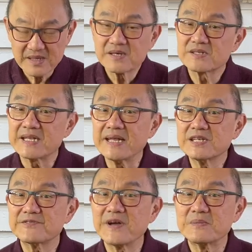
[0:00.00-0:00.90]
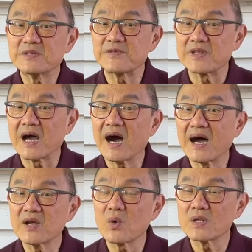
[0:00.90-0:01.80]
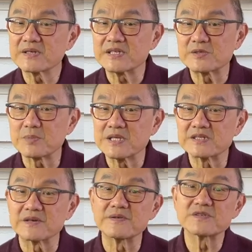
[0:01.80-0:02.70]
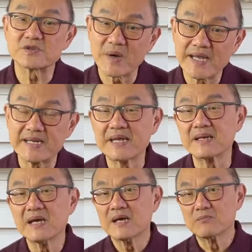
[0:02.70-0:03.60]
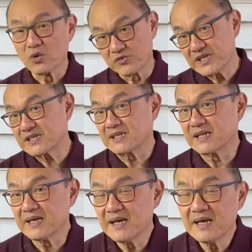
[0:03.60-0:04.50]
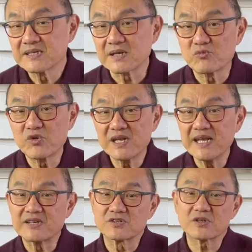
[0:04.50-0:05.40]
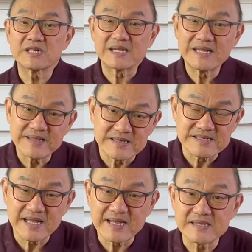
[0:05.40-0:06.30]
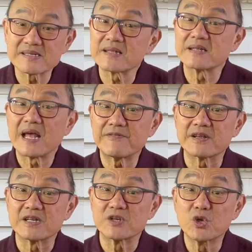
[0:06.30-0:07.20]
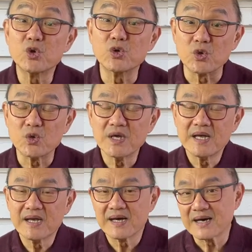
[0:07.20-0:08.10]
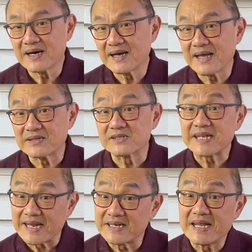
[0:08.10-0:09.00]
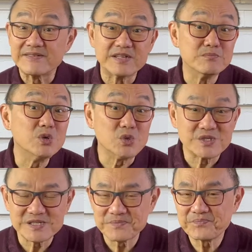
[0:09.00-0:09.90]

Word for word: Stead is famous for their high quality splits of suede and more recently some really exotic leathers like Southern African kudu uh, and Scandinavian moose.